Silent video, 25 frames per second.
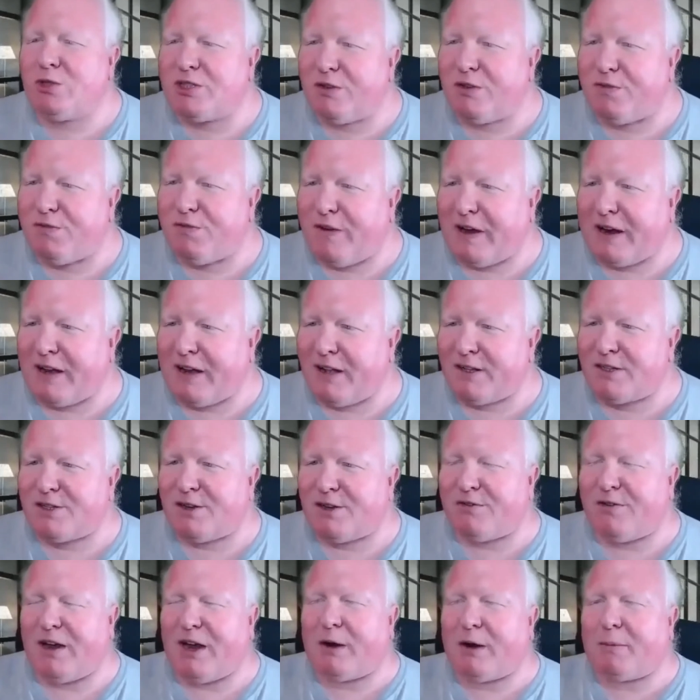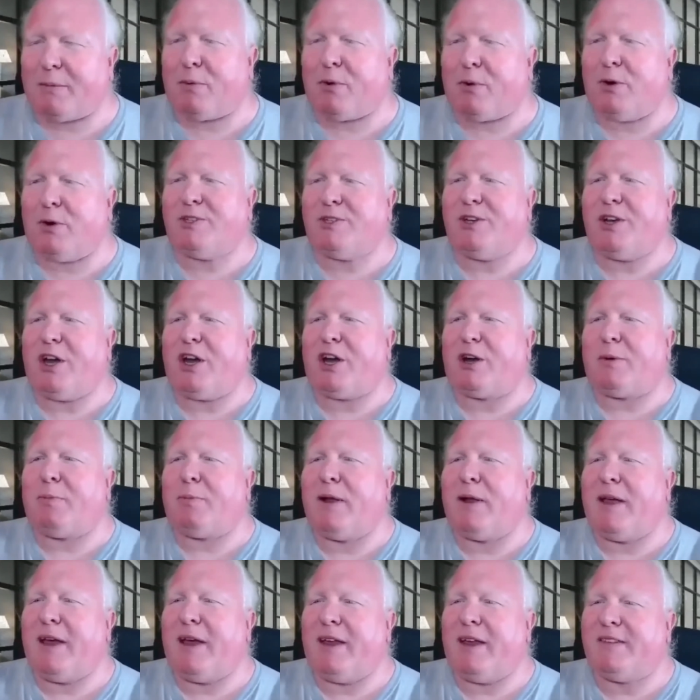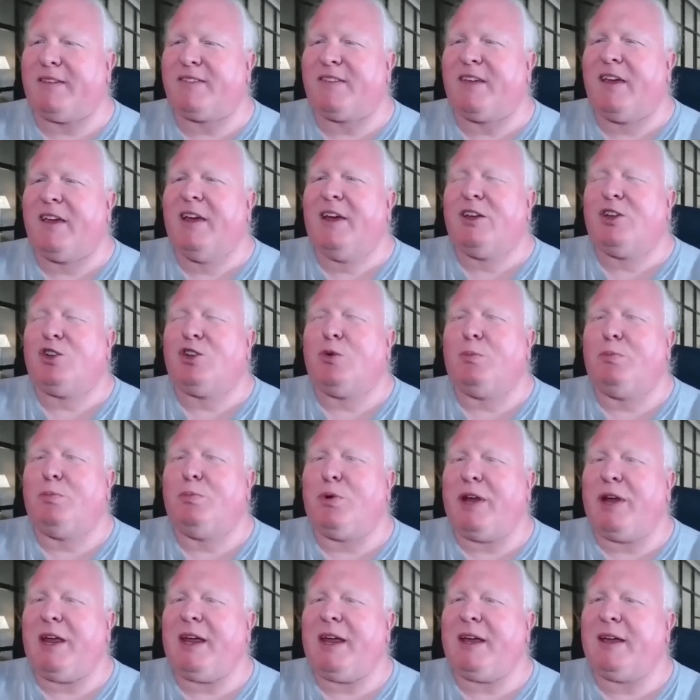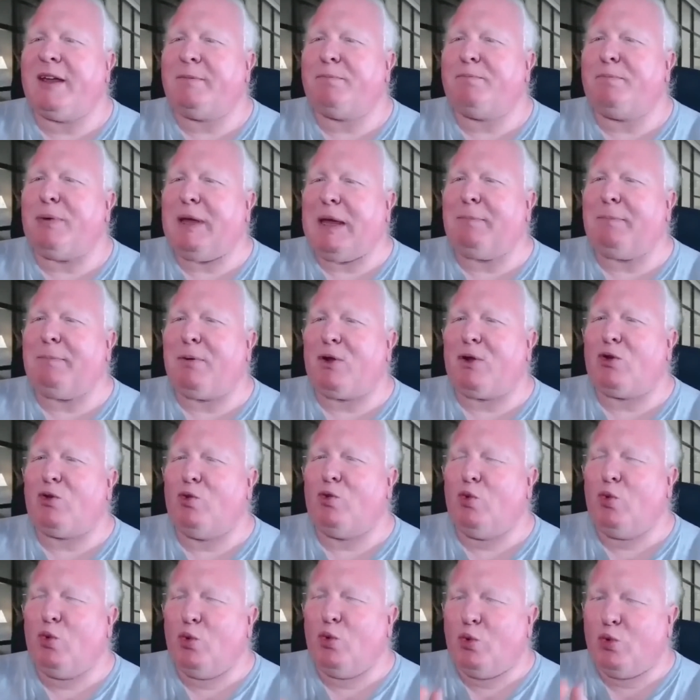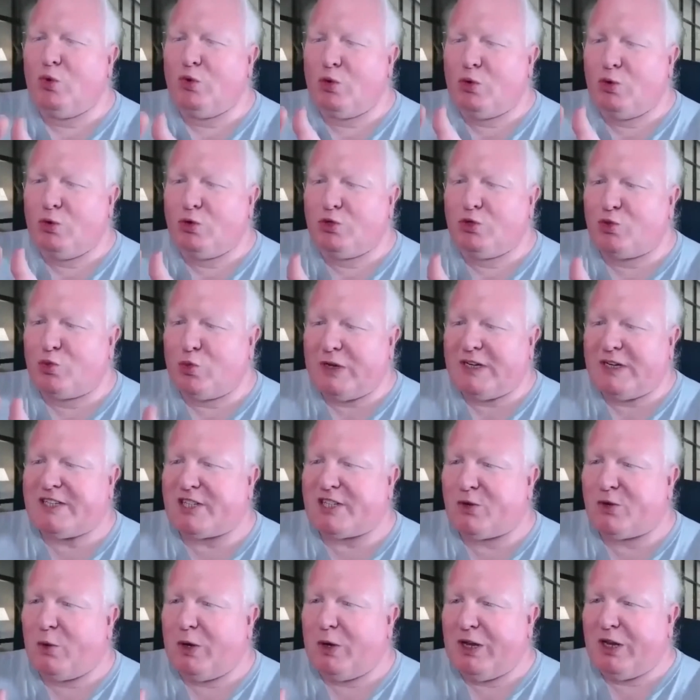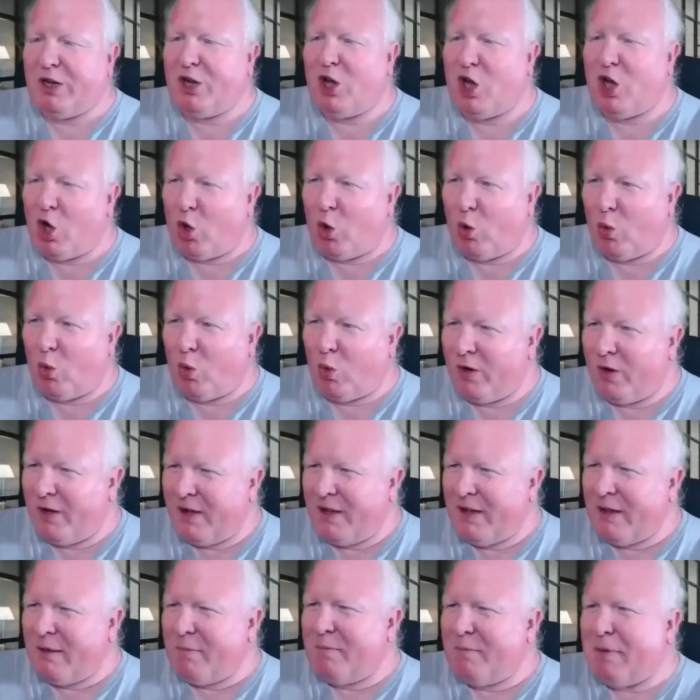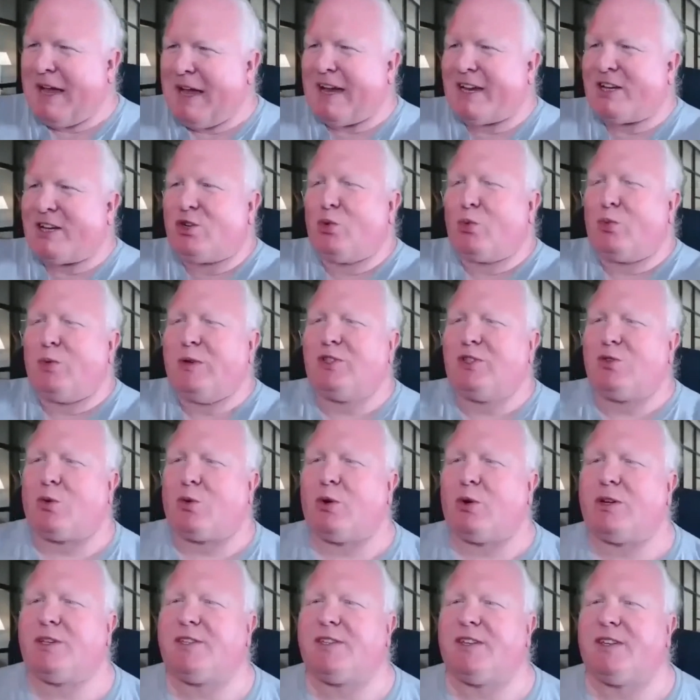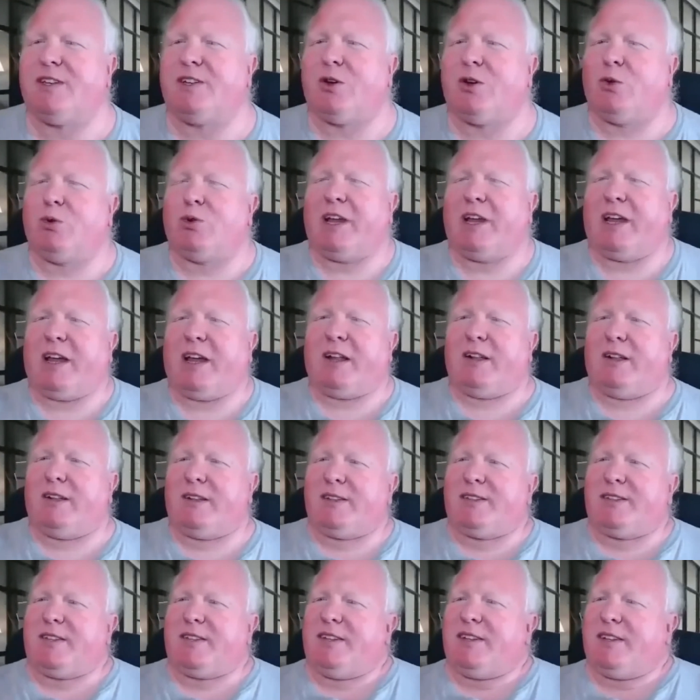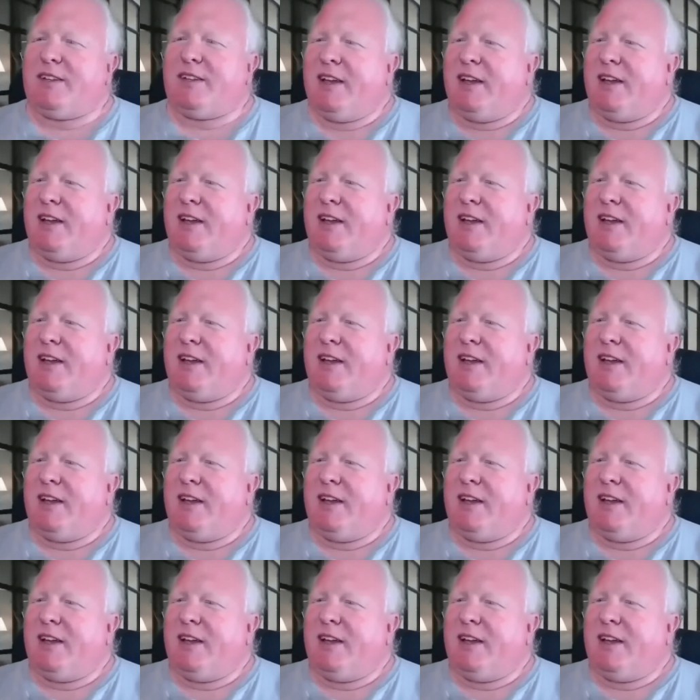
the funnels of airports and airplanes to bring people whose risk we know back to resorts and hotels and